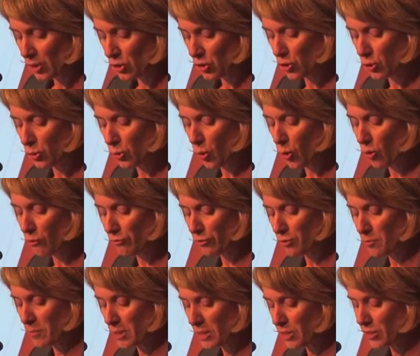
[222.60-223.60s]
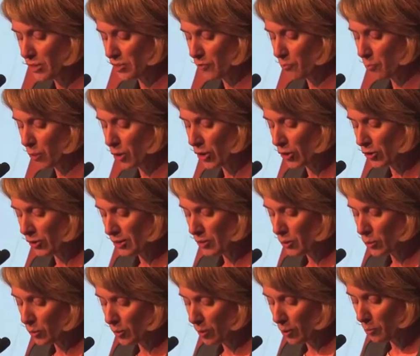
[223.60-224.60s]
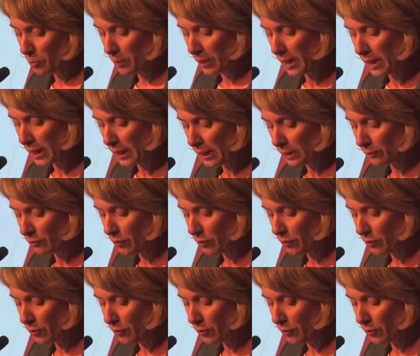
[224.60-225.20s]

Too often measures of progress or well-being